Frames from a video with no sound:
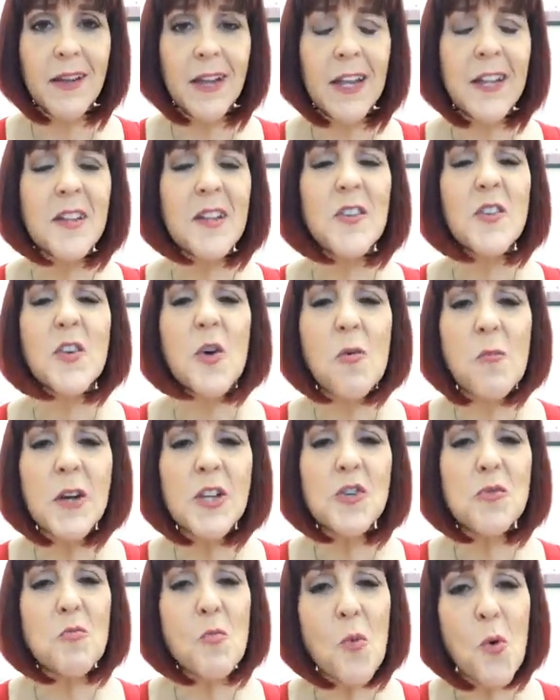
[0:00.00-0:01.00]
It's so
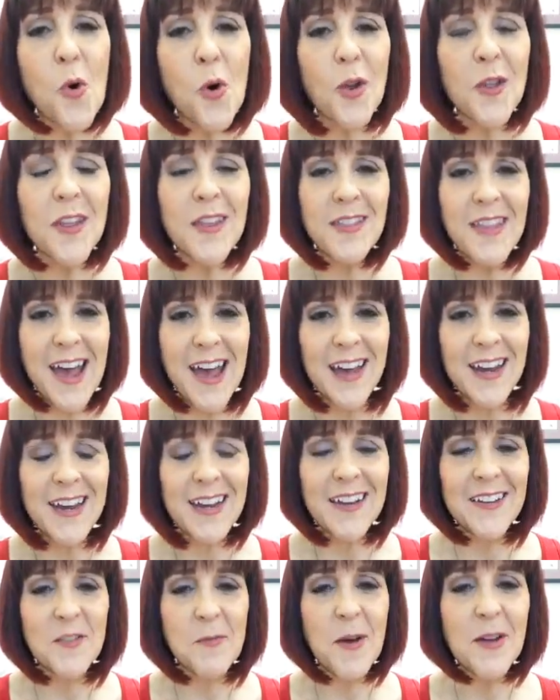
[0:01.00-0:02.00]
much more than that.
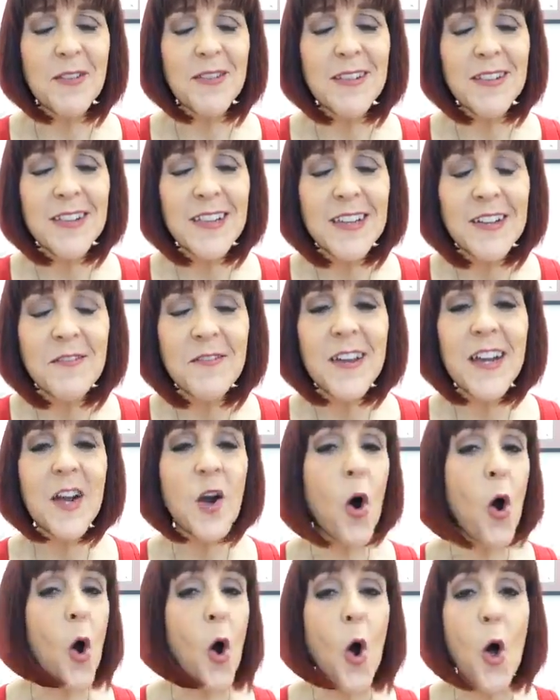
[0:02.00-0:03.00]
It is about
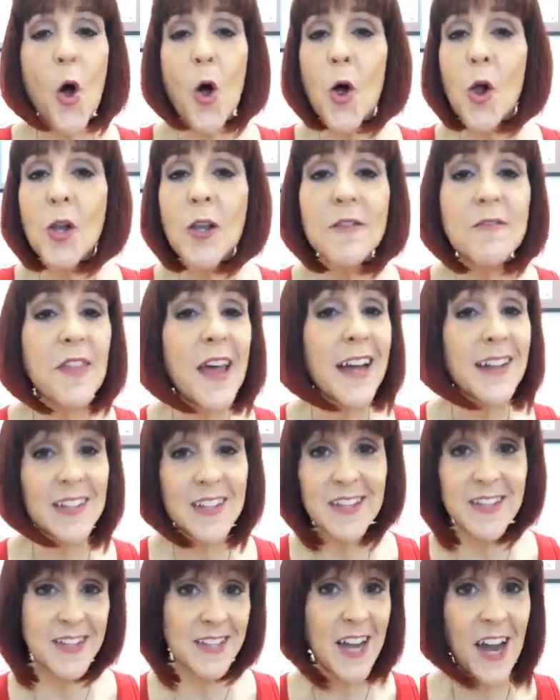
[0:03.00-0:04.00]
living all of
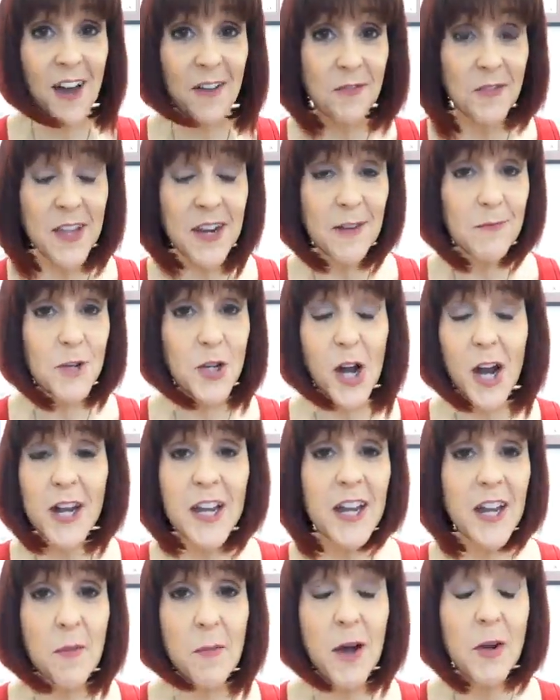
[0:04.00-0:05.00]
that stuff that I'm
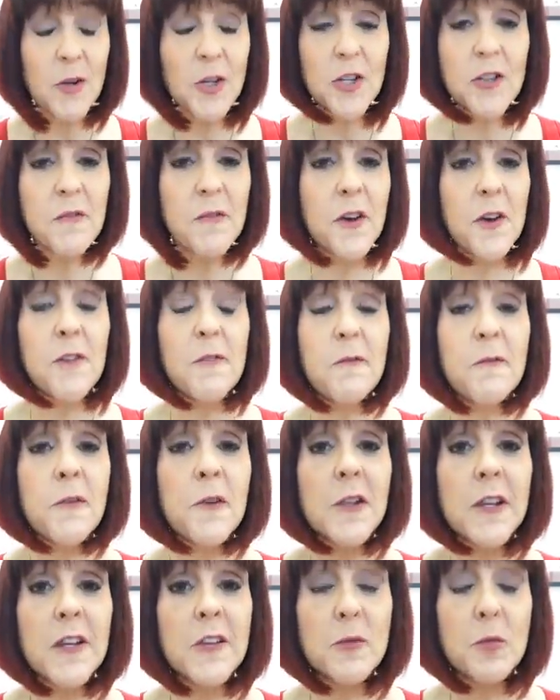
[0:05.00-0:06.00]
talking about to the very
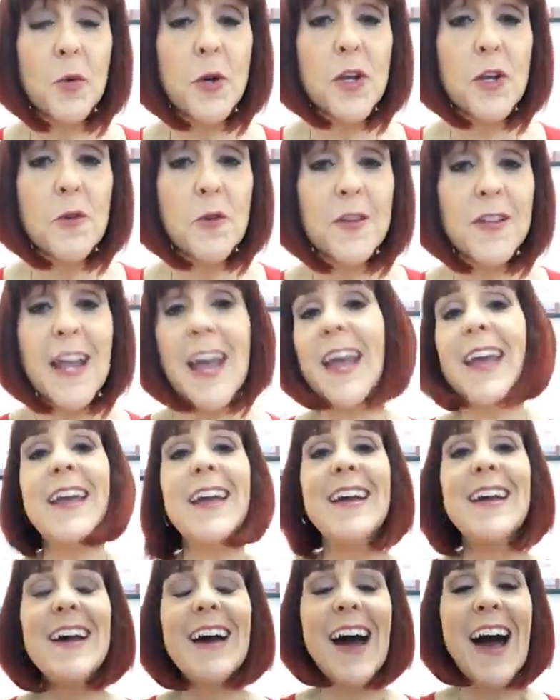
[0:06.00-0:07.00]
fullest, where you
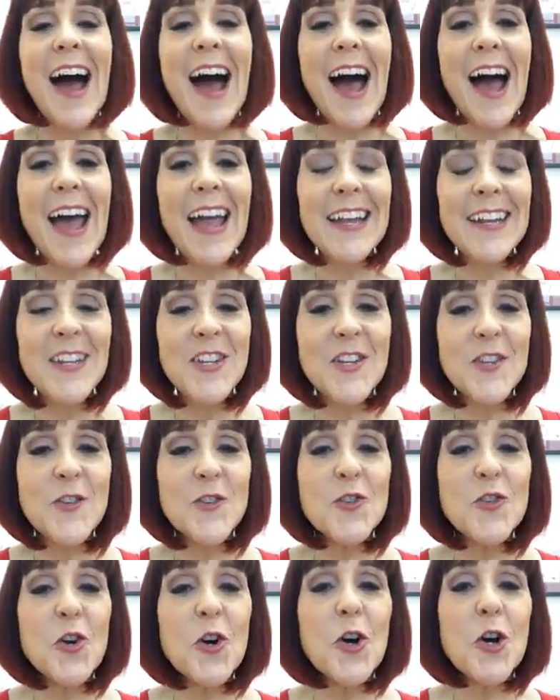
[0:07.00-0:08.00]
say, I
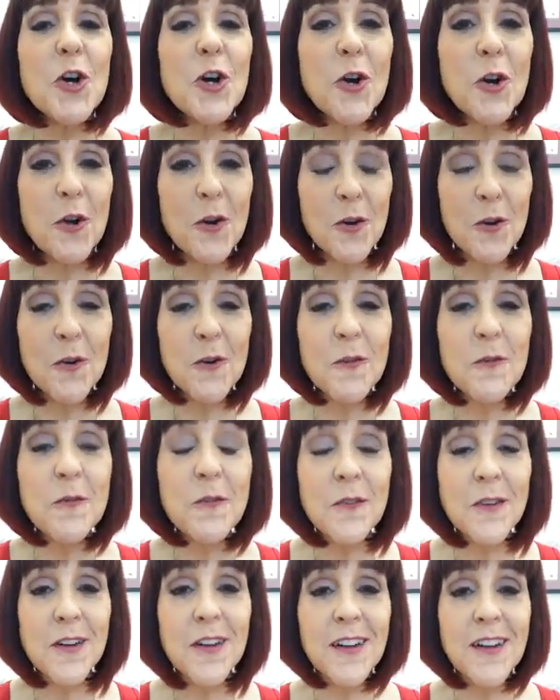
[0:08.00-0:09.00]

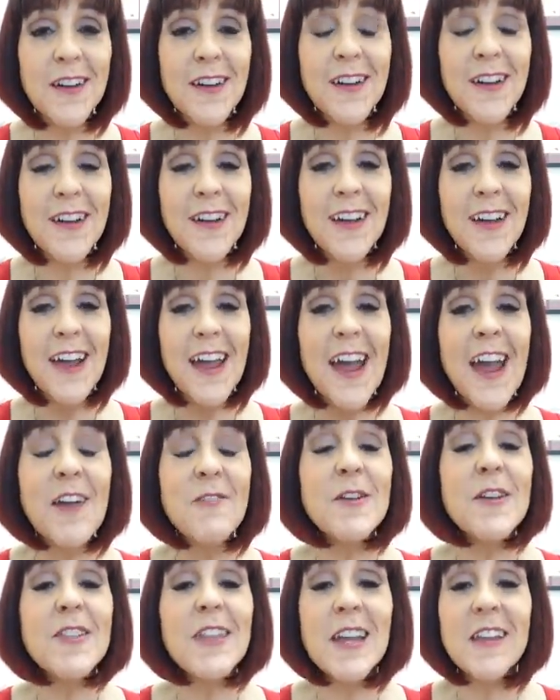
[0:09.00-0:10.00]
deserve
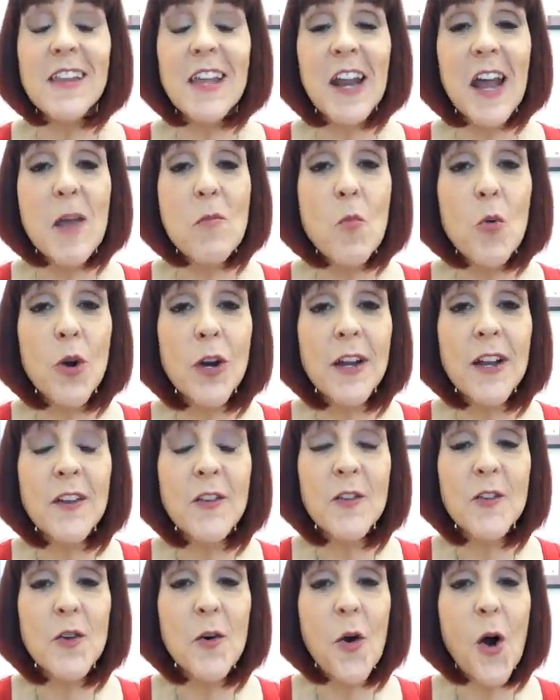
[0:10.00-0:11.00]
everything that I'm working
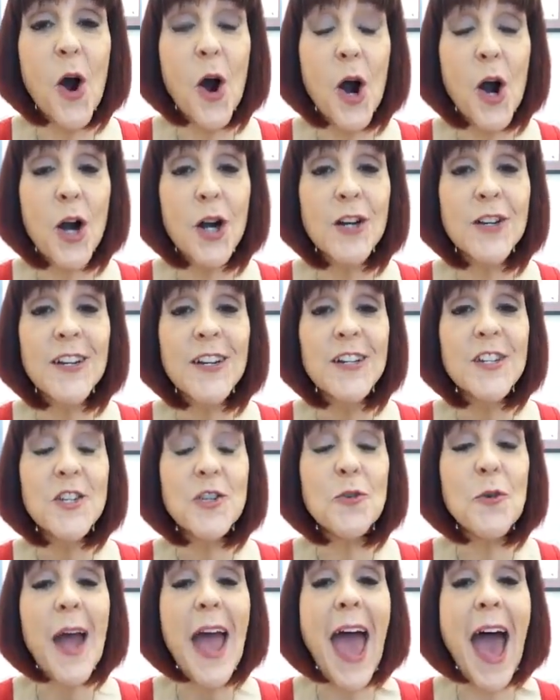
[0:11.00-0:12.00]
so hard
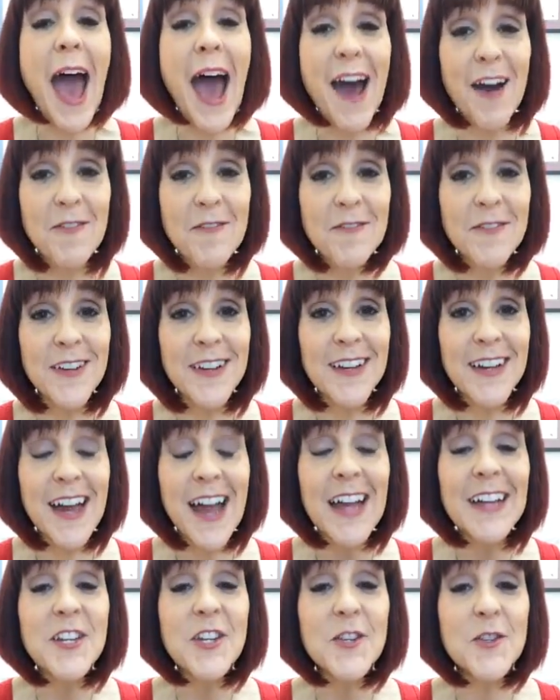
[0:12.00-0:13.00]
to have.
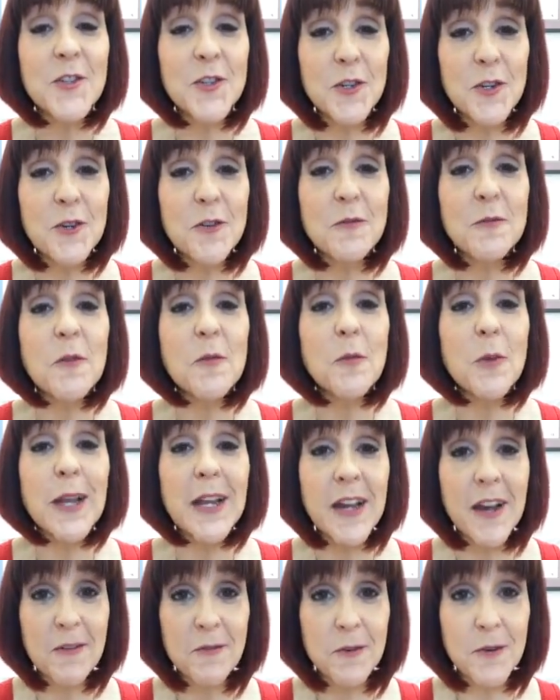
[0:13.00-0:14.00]
I deserve
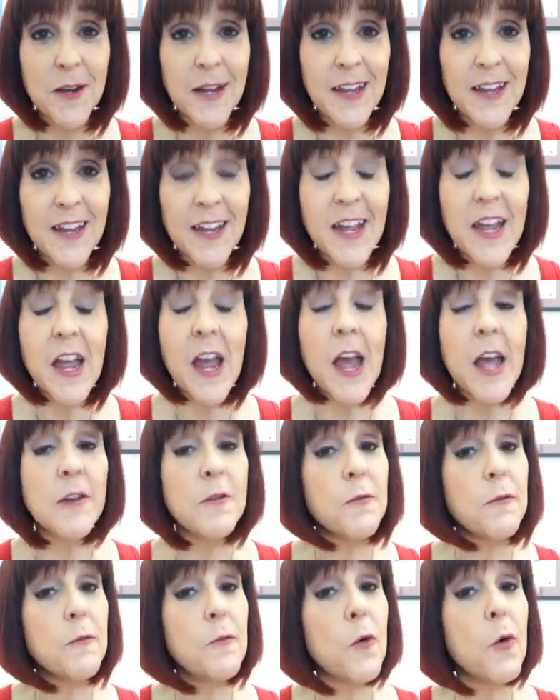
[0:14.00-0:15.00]
recovery.
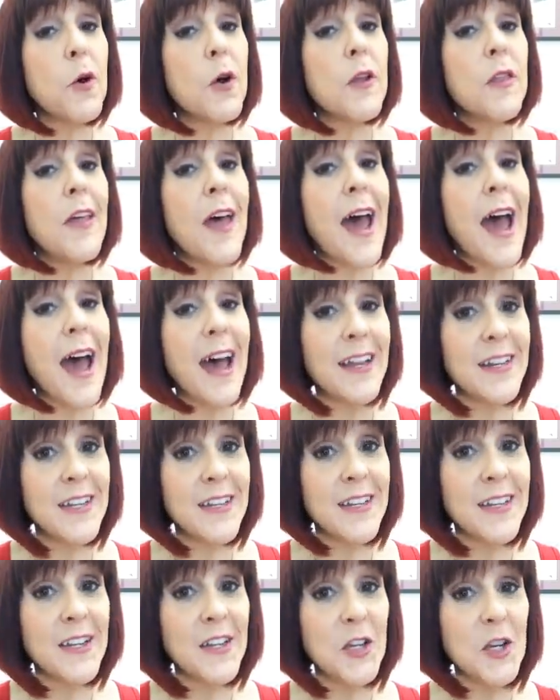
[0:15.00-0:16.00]
And for
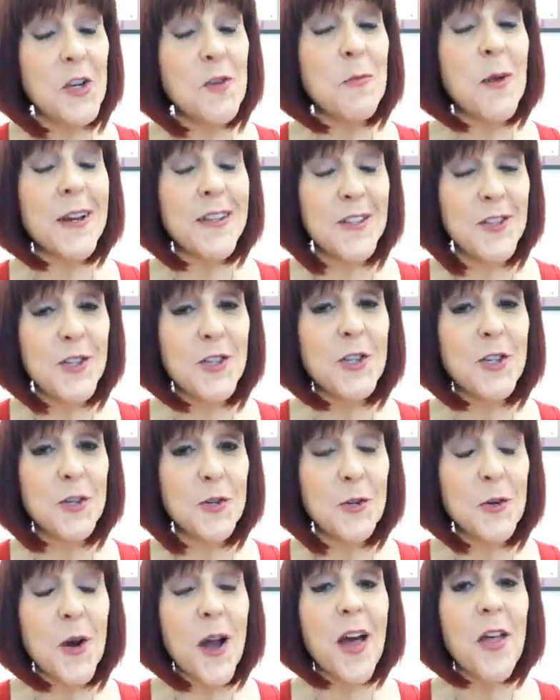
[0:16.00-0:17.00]
that, you must
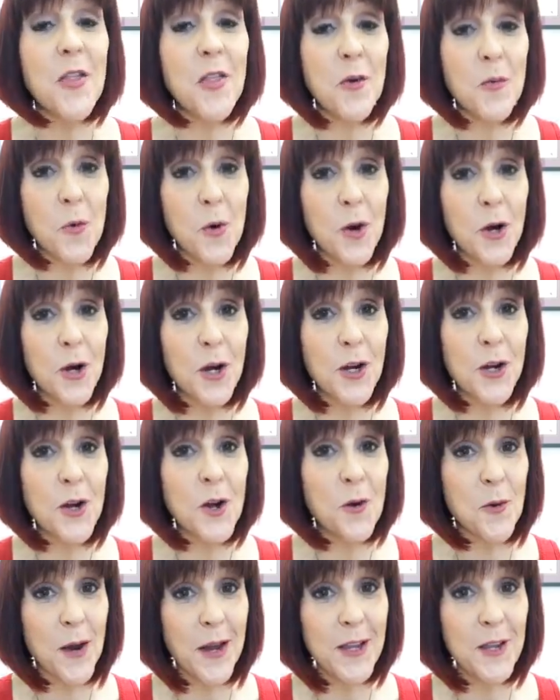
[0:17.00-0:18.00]
do the work.
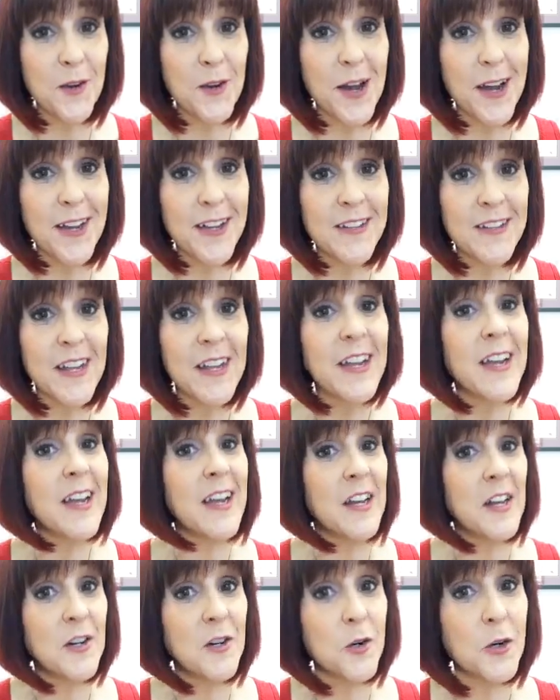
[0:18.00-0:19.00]
All right, you guys?
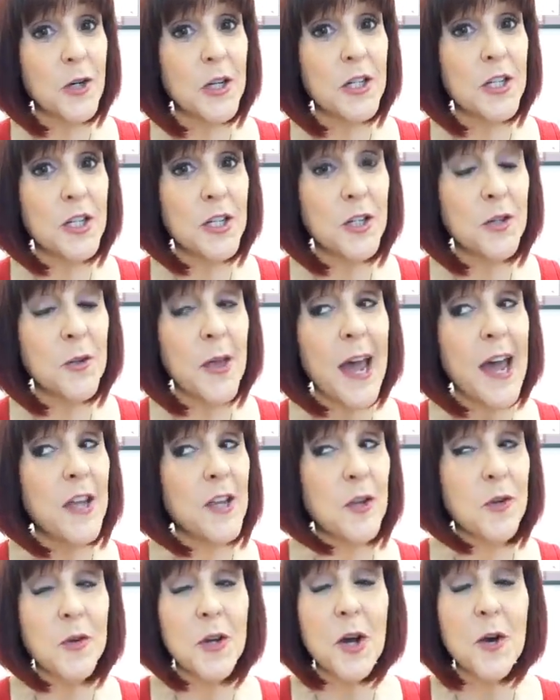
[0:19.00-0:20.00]
And in order to do
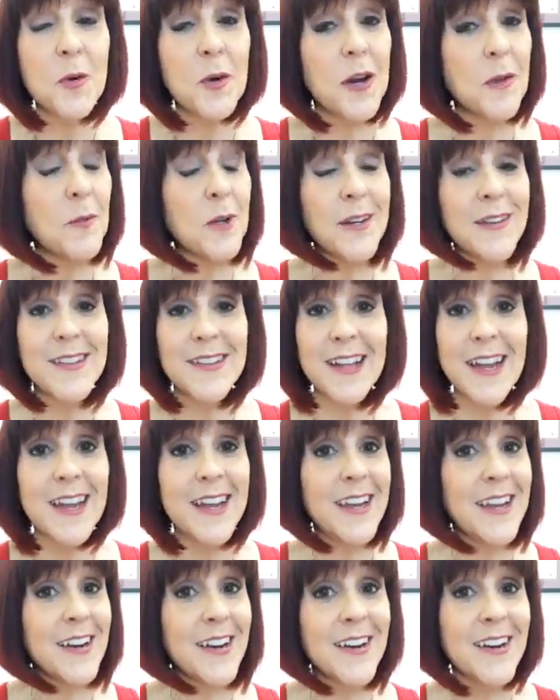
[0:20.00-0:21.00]
that, you know what I'm going to
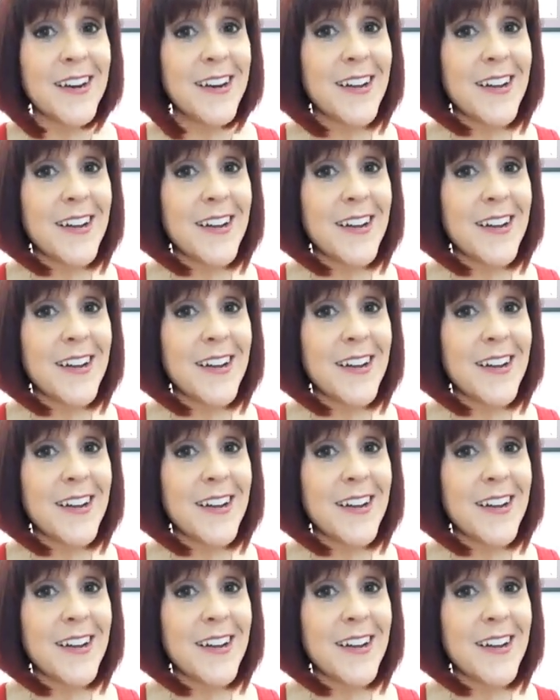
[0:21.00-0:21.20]
say here.